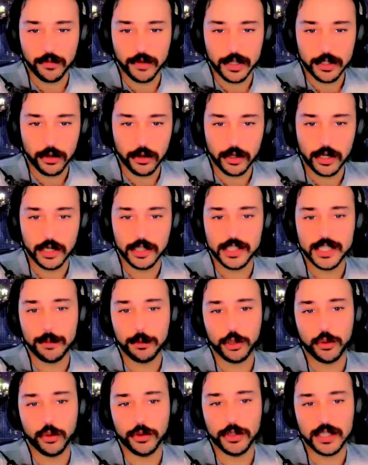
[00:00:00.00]
her conceptual
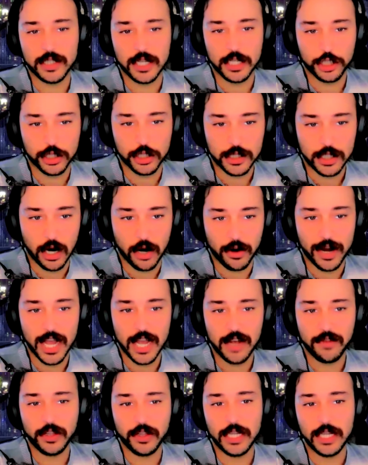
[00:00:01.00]
distinctions are
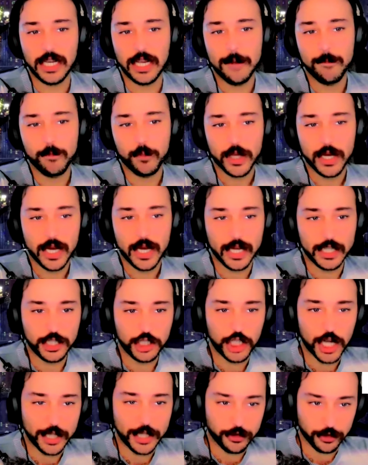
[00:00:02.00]
heavily
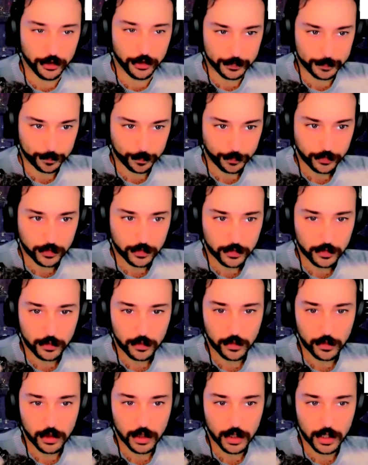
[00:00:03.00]
engendered
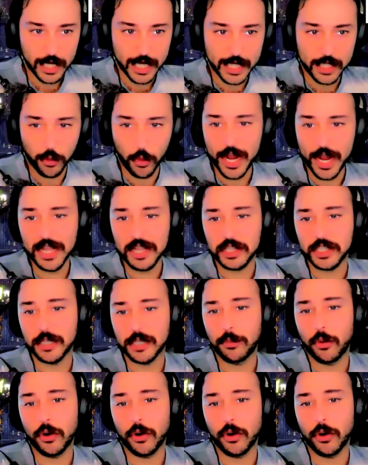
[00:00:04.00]
in a way that supports a